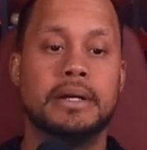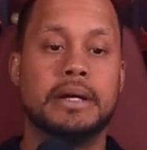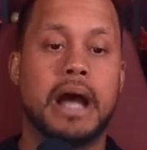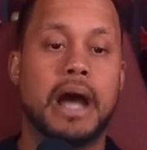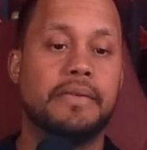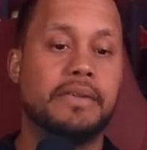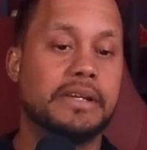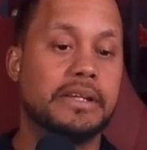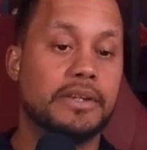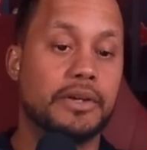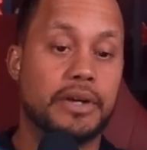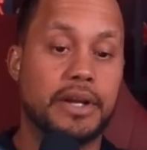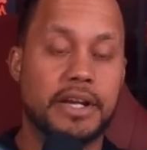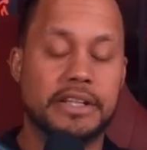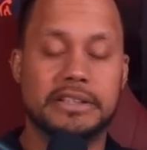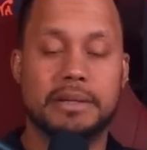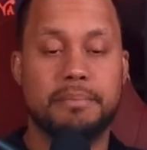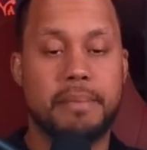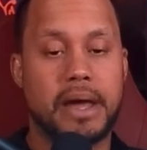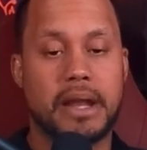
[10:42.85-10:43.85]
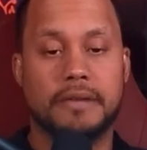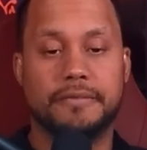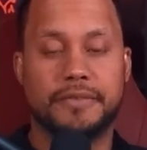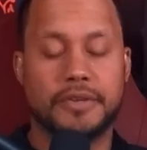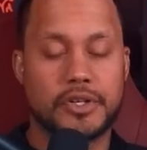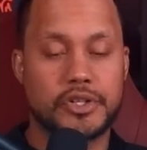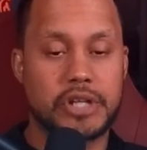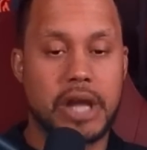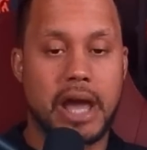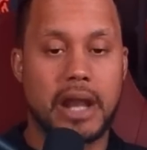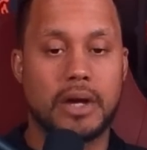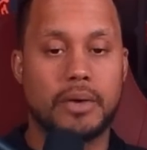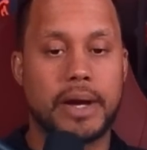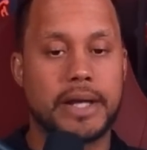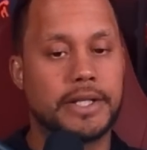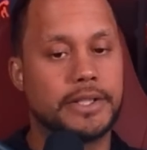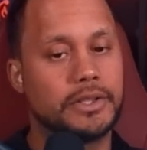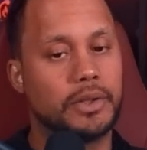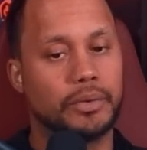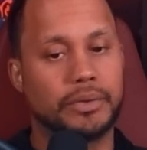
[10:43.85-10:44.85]
I think there is a meta for Shadow. I
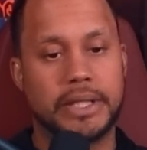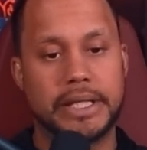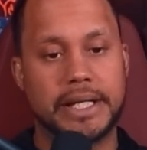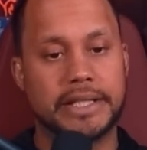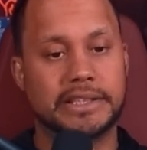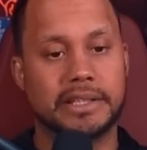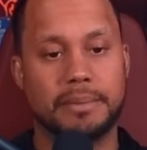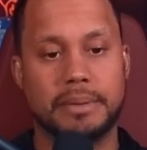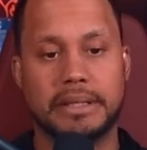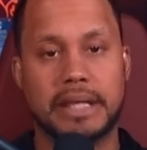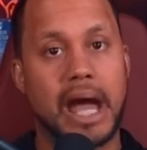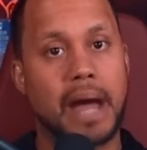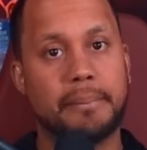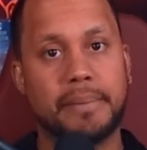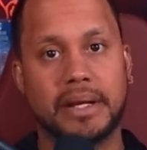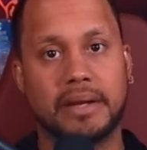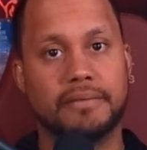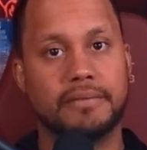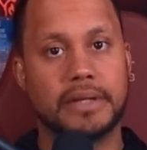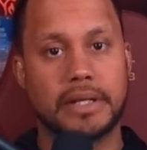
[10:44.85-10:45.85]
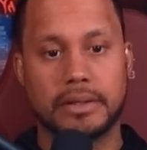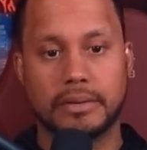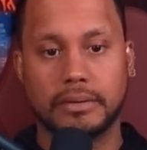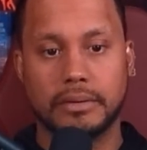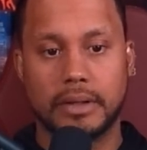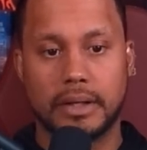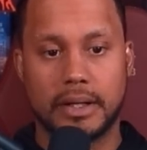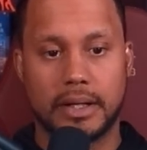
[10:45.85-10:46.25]
just don't think it's going to be that big of a deal.